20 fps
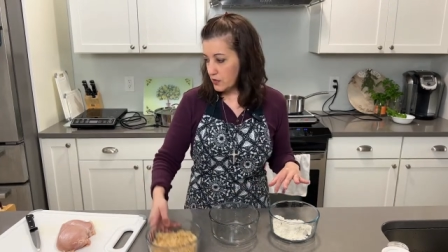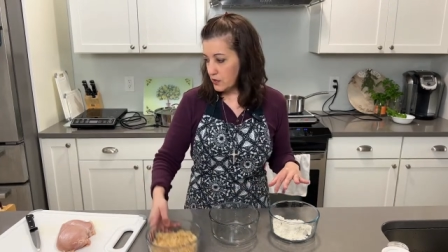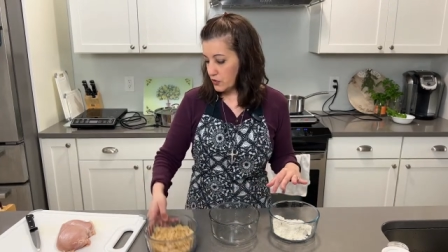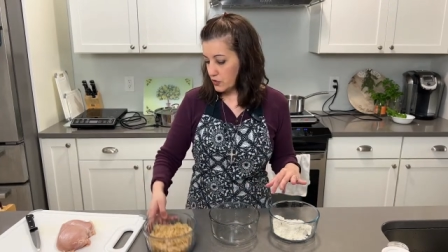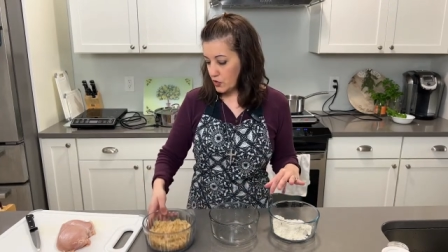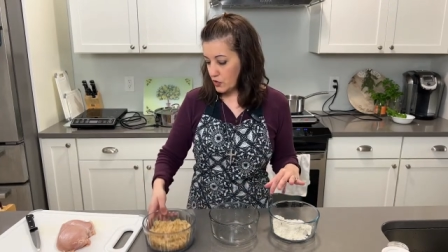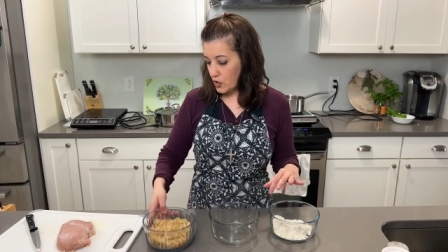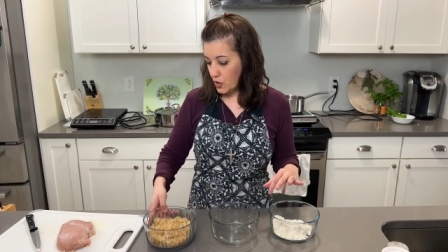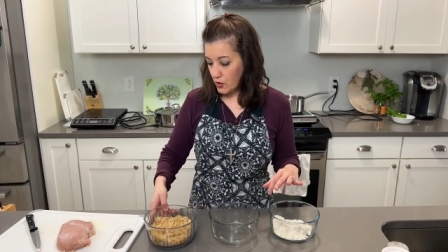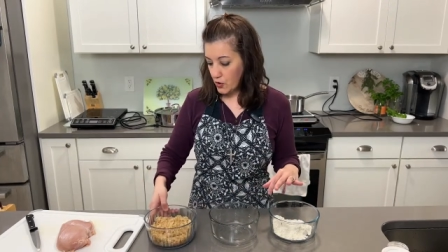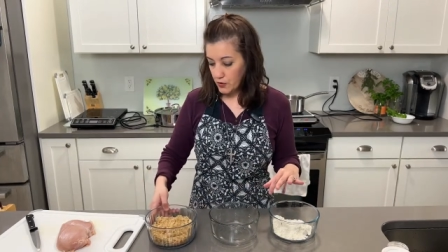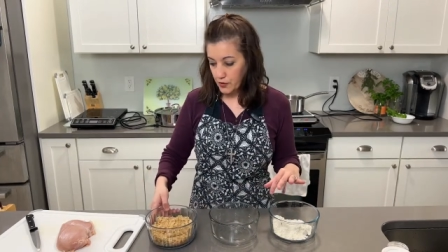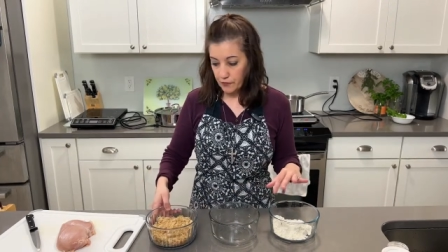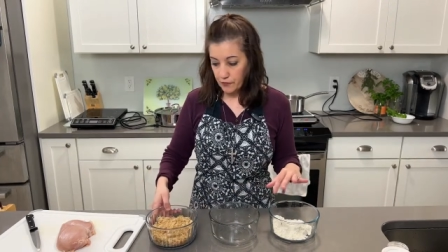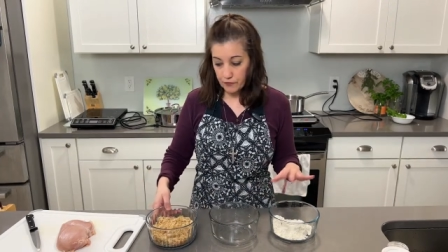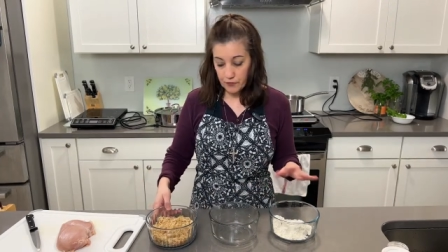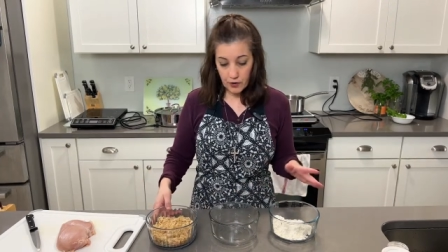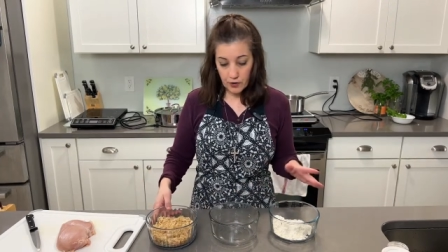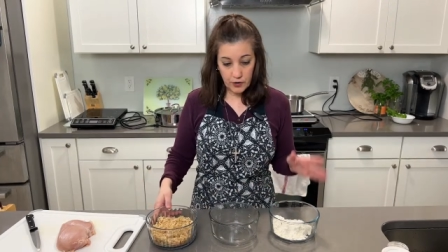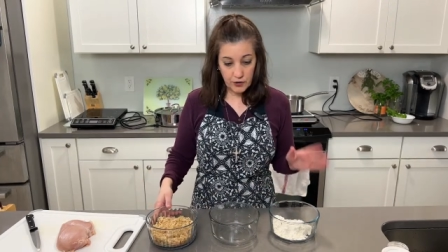So the
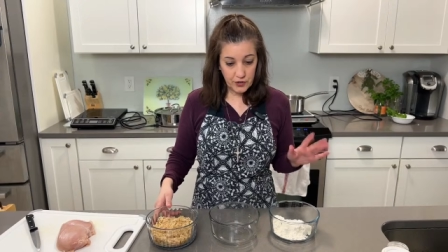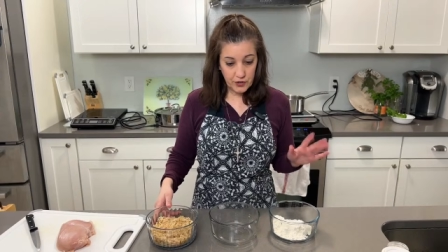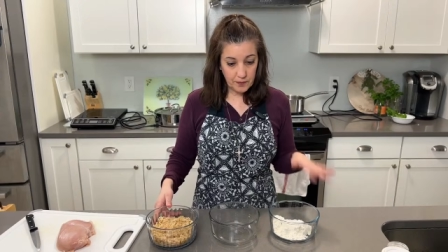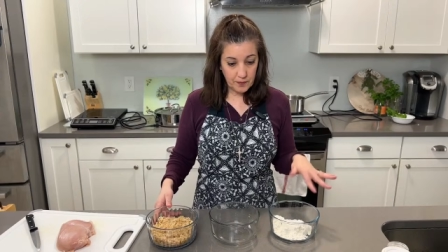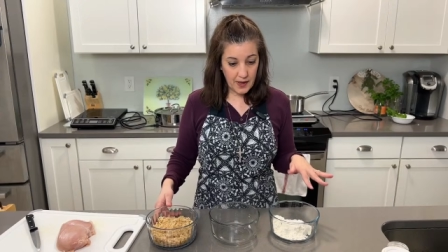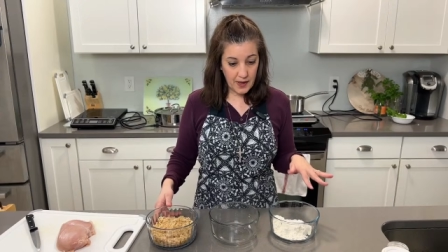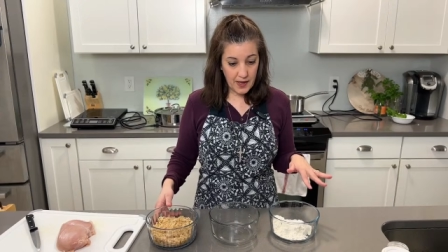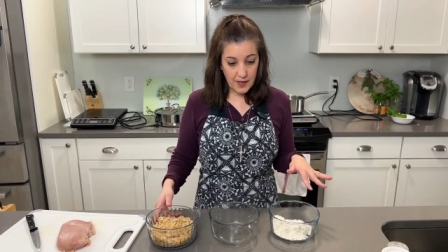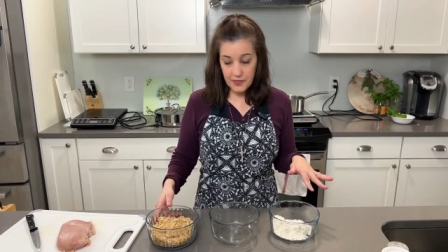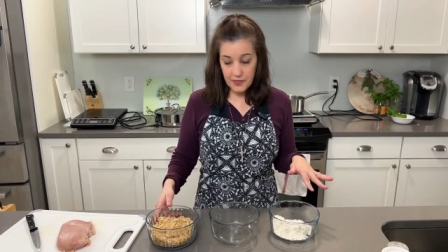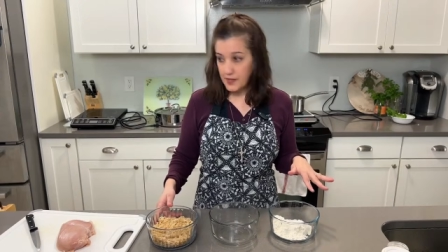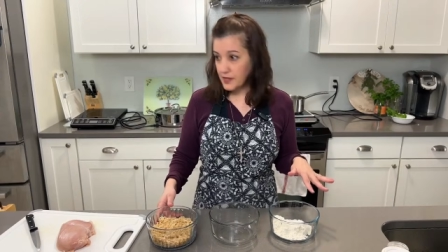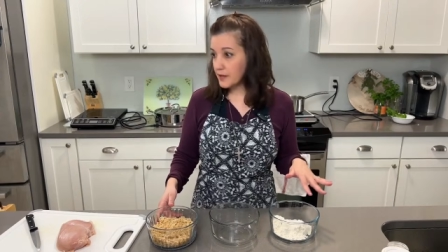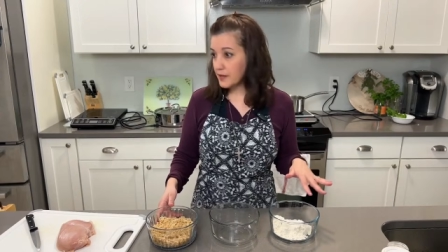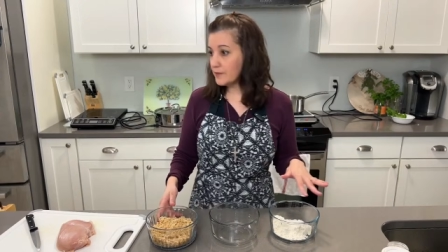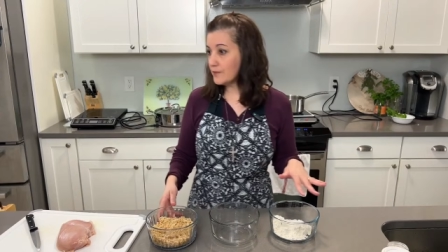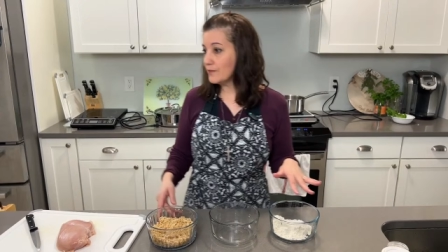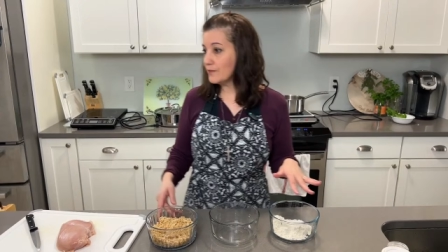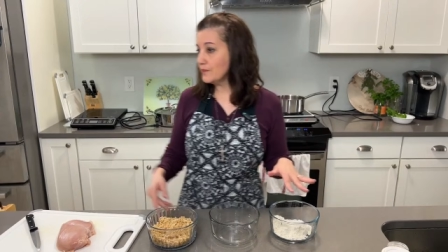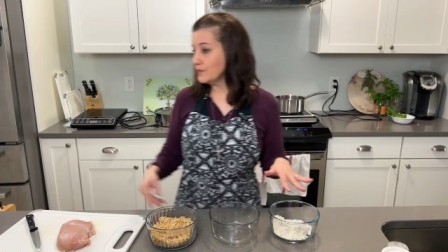first
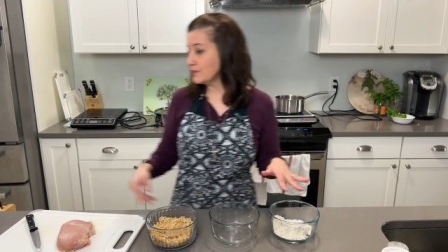method,